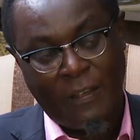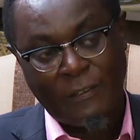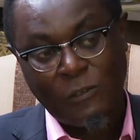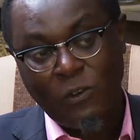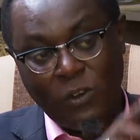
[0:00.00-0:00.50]

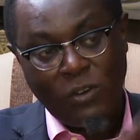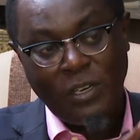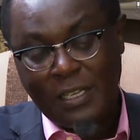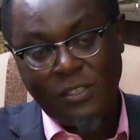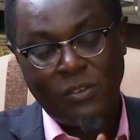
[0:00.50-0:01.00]
So
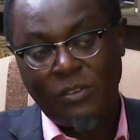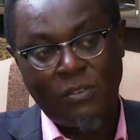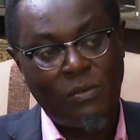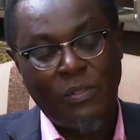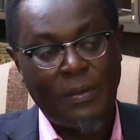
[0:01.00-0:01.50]
God does not
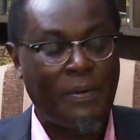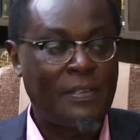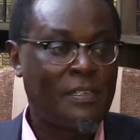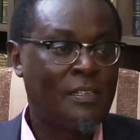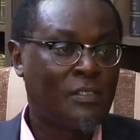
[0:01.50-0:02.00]
know who the
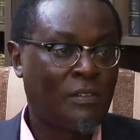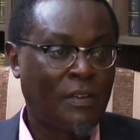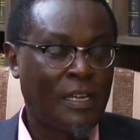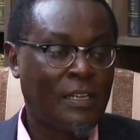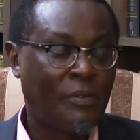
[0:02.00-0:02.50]
president of
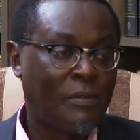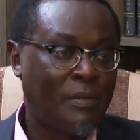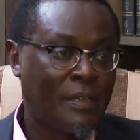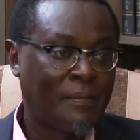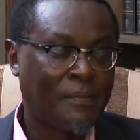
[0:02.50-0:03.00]
Kenya will
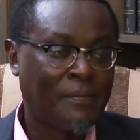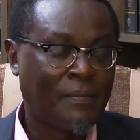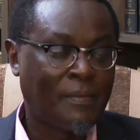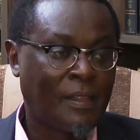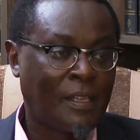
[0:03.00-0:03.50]
be.
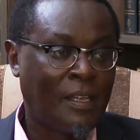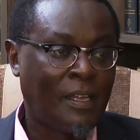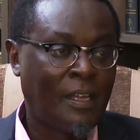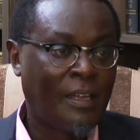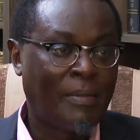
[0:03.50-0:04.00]

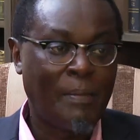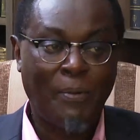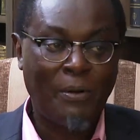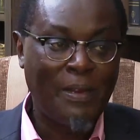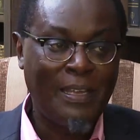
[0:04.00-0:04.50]
But
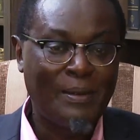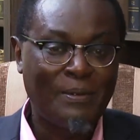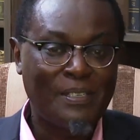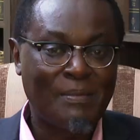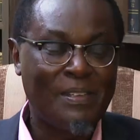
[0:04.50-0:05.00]
probably he
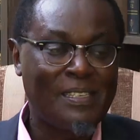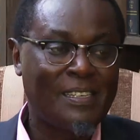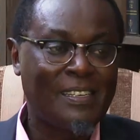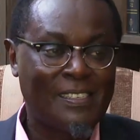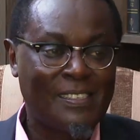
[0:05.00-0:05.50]
knows the
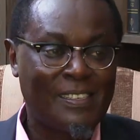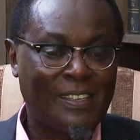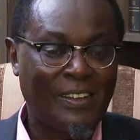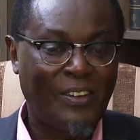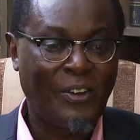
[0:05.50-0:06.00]
mistakes
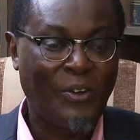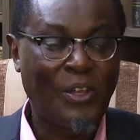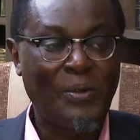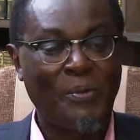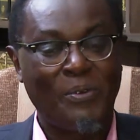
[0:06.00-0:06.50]
or
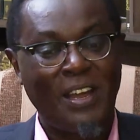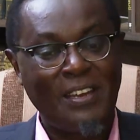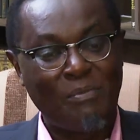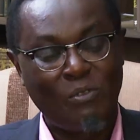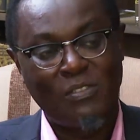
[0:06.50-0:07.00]
the
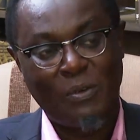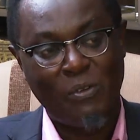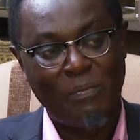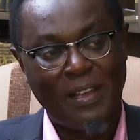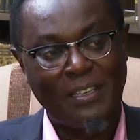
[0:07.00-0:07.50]
right moves that
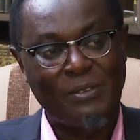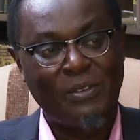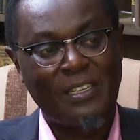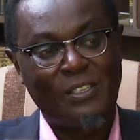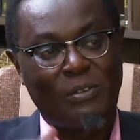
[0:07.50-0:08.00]
will make to
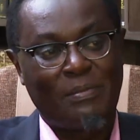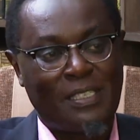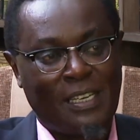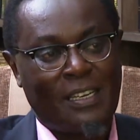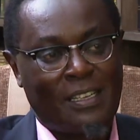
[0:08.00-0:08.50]
lead to a
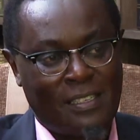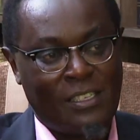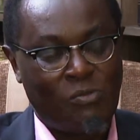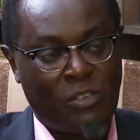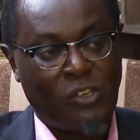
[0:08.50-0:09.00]
particular
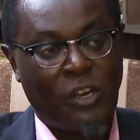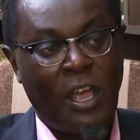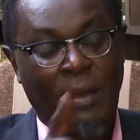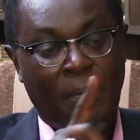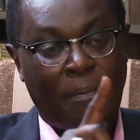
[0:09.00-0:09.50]
situation.
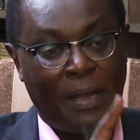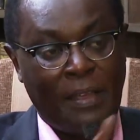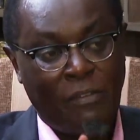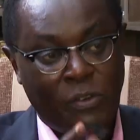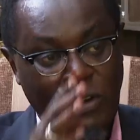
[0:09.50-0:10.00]
But
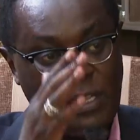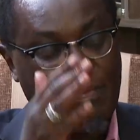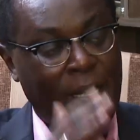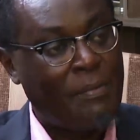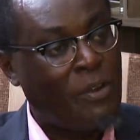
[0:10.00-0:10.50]
if you read the
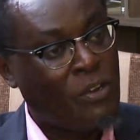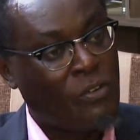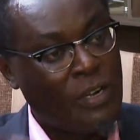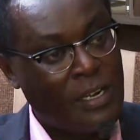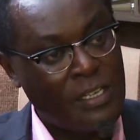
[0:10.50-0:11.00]
Bible and you
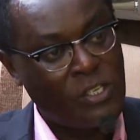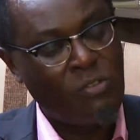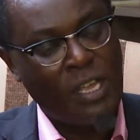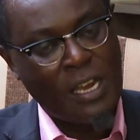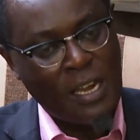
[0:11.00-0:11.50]
read
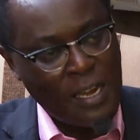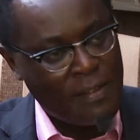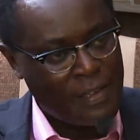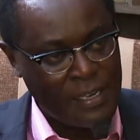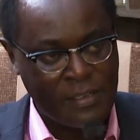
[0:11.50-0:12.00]
history, he
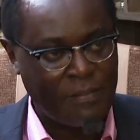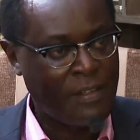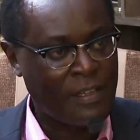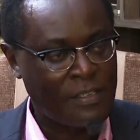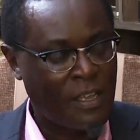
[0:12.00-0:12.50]
never
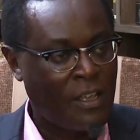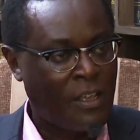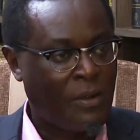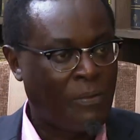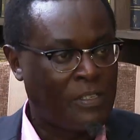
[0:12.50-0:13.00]
interferes
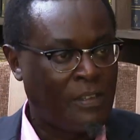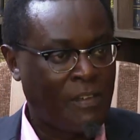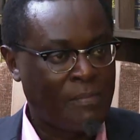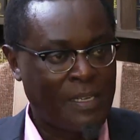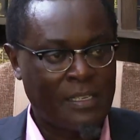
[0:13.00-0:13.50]
with
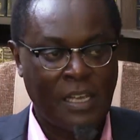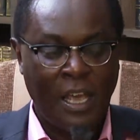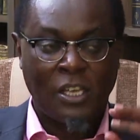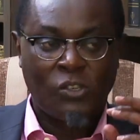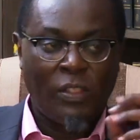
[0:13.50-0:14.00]
civic matters.
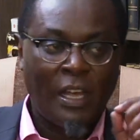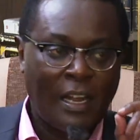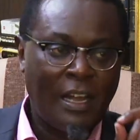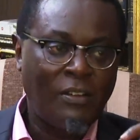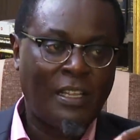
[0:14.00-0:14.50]
So on that
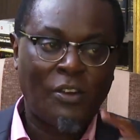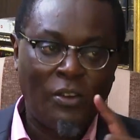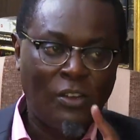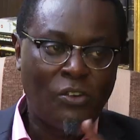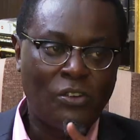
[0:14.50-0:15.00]
account that
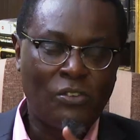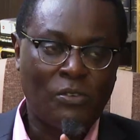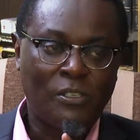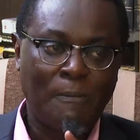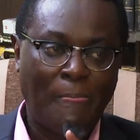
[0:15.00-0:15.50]
only God
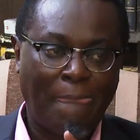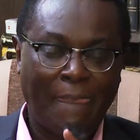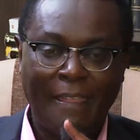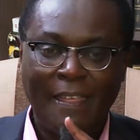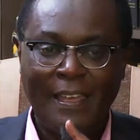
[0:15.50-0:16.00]
knows,
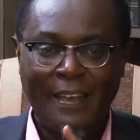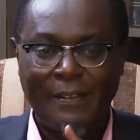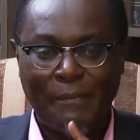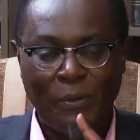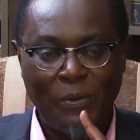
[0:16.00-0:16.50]
I think
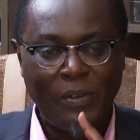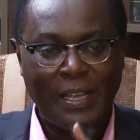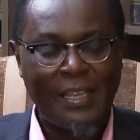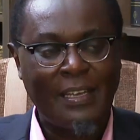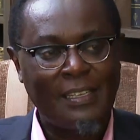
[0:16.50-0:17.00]
Uhuru
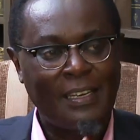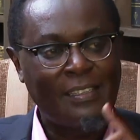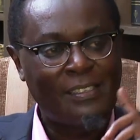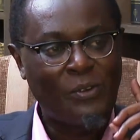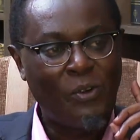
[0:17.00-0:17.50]
Kenyatta
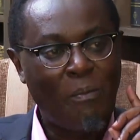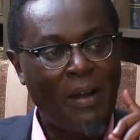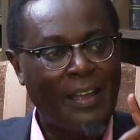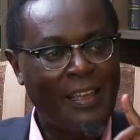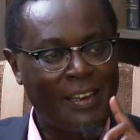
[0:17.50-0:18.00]
needs to go
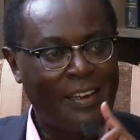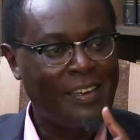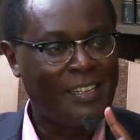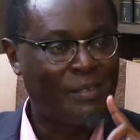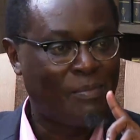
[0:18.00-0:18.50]
back and
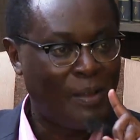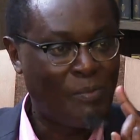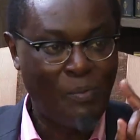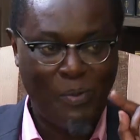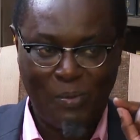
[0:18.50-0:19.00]
read his
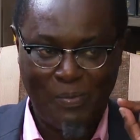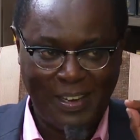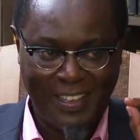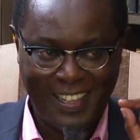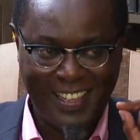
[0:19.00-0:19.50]
Bible
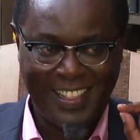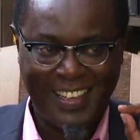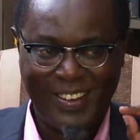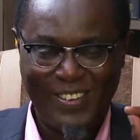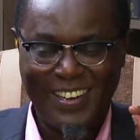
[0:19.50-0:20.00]
properly.
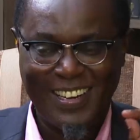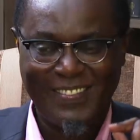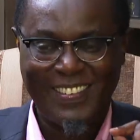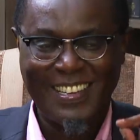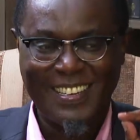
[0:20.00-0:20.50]
That God
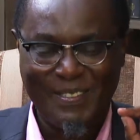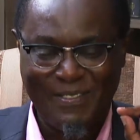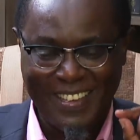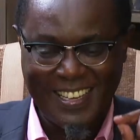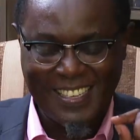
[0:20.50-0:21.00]
never
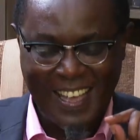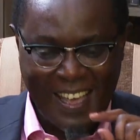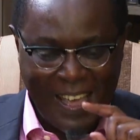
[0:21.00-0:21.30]
interferes.